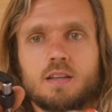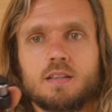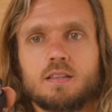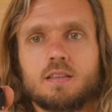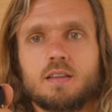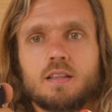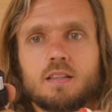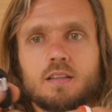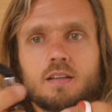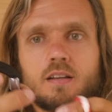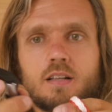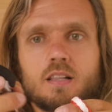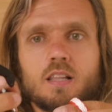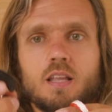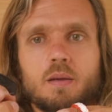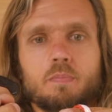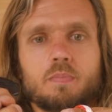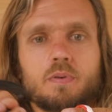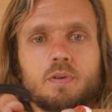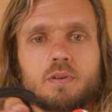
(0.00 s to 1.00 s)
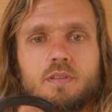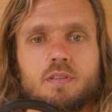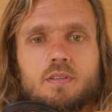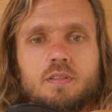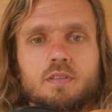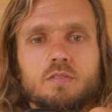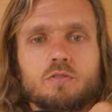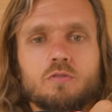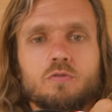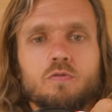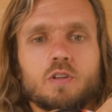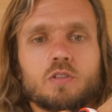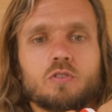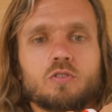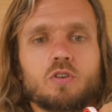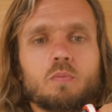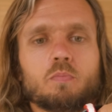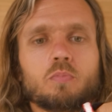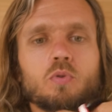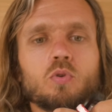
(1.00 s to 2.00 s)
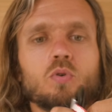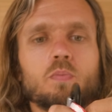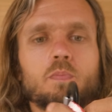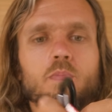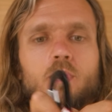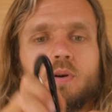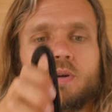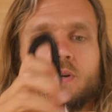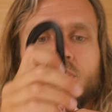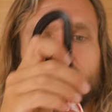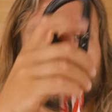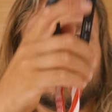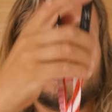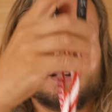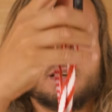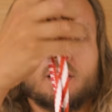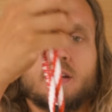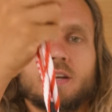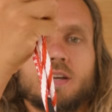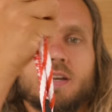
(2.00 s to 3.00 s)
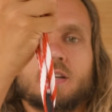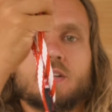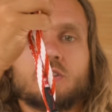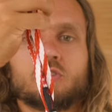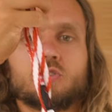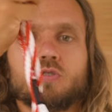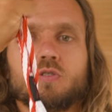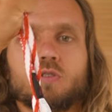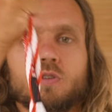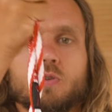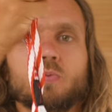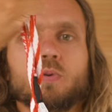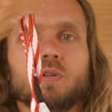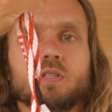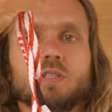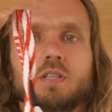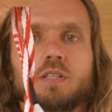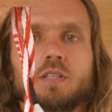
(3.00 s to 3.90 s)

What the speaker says: Then clip to the top loop, and it should twist